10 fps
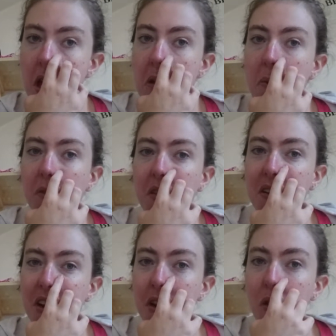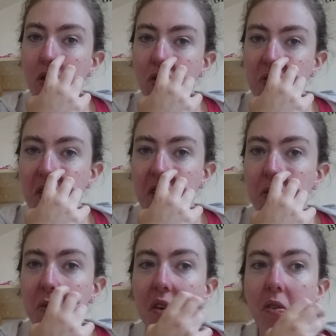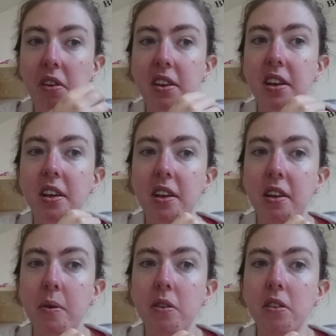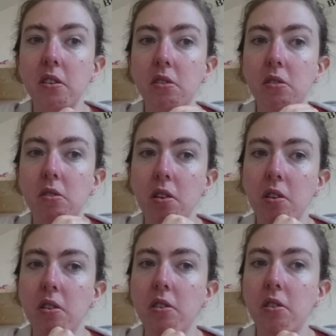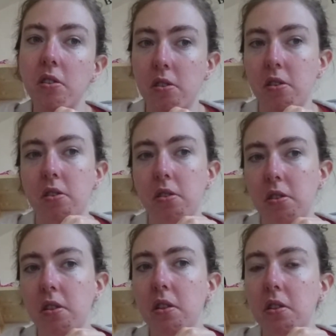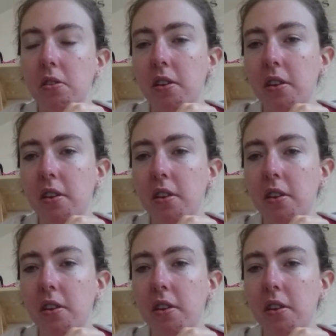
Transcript: was covered in lush forest without any inhabitants until